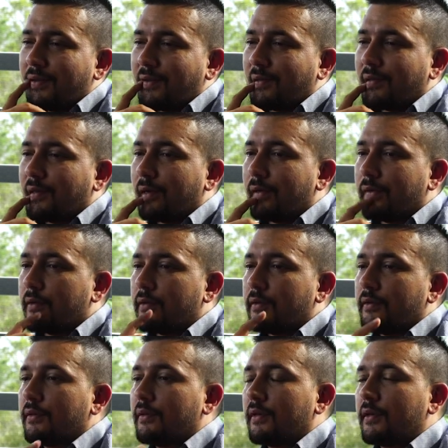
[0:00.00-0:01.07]
So
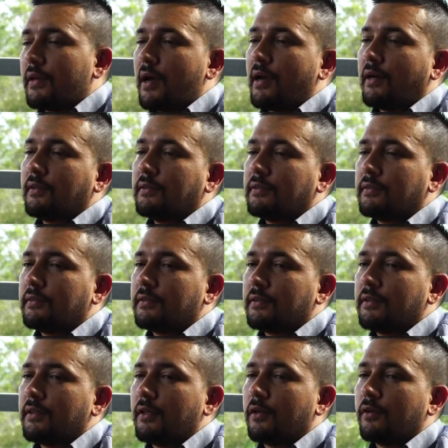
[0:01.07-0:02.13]
the cars,
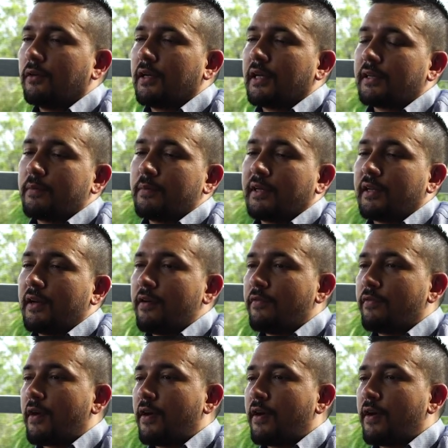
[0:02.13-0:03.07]
you know, like the McLaren